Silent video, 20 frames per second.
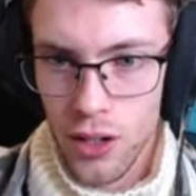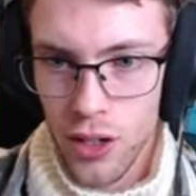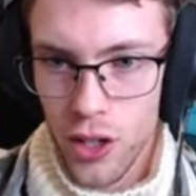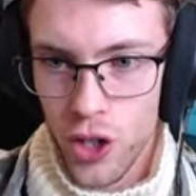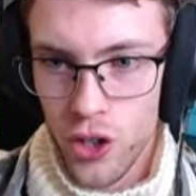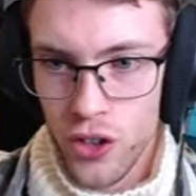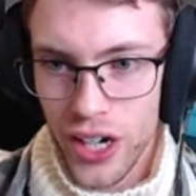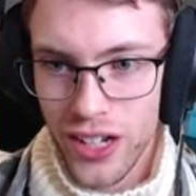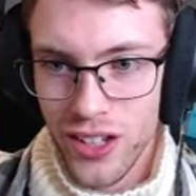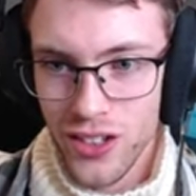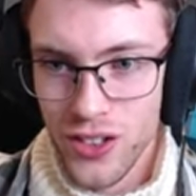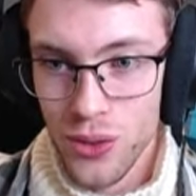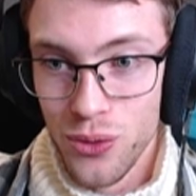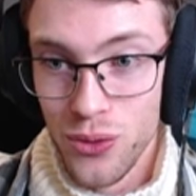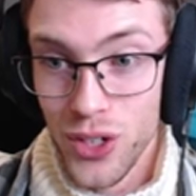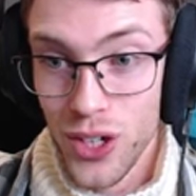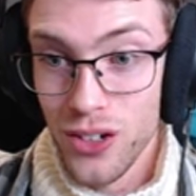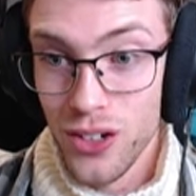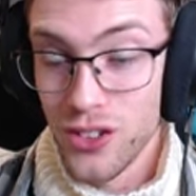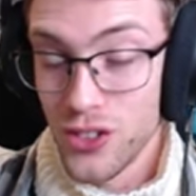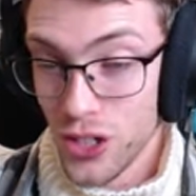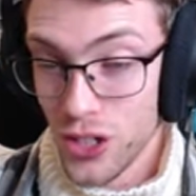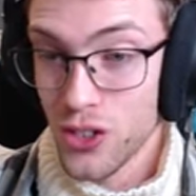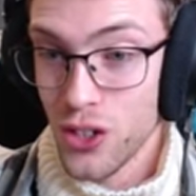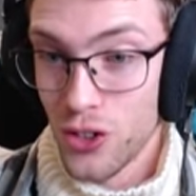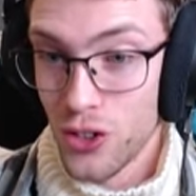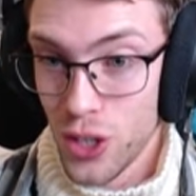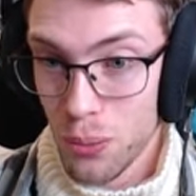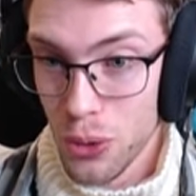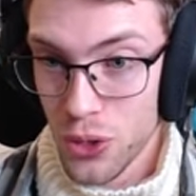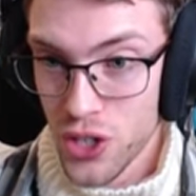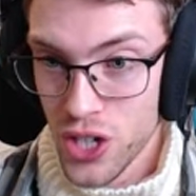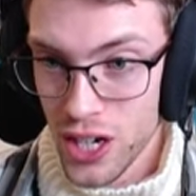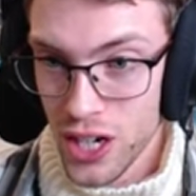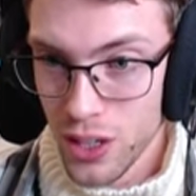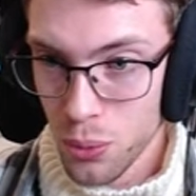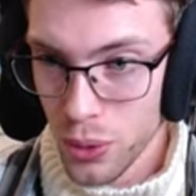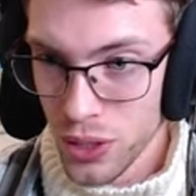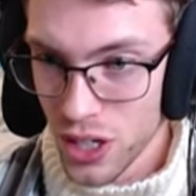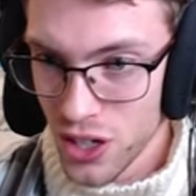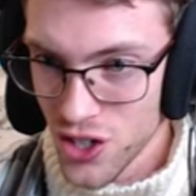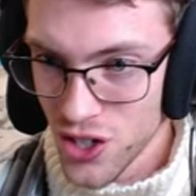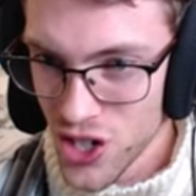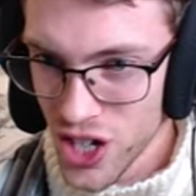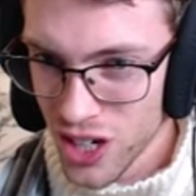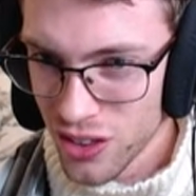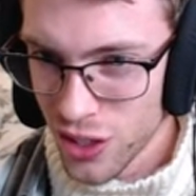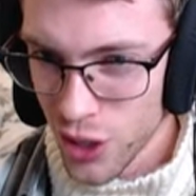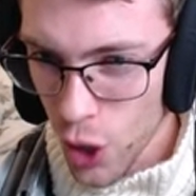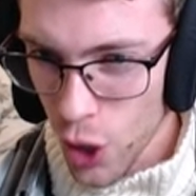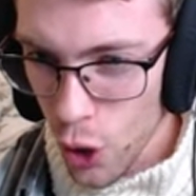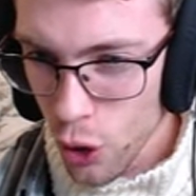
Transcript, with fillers: Alright, so just to double check, we can check the other